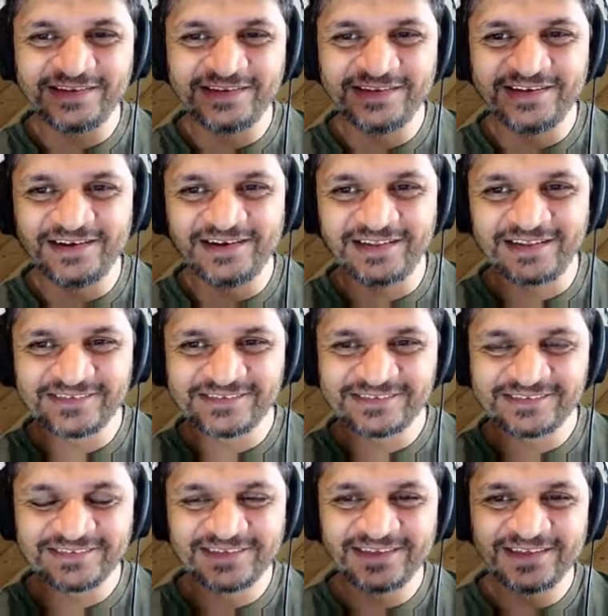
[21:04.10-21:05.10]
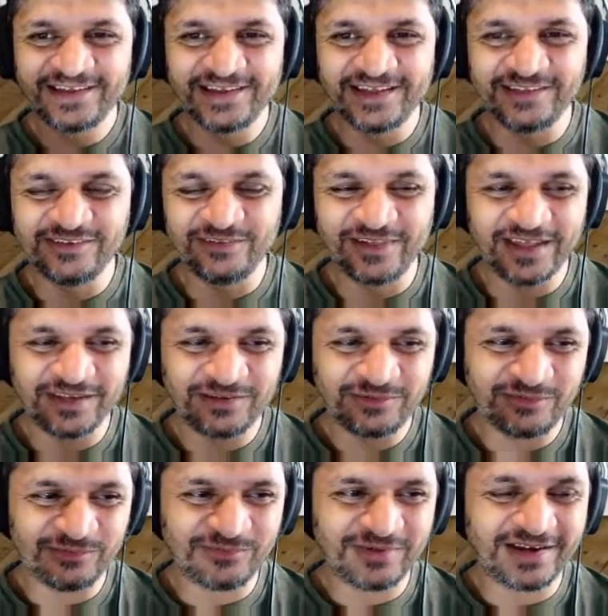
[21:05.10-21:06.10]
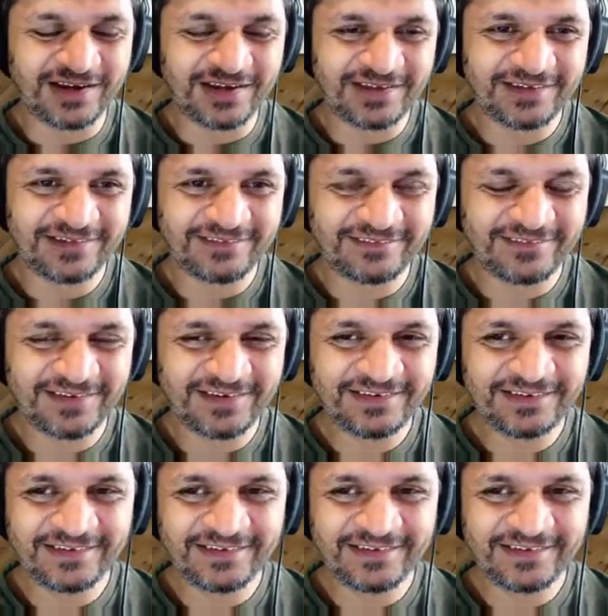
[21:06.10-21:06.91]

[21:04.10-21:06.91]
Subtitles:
degrees and you'll get to y, right?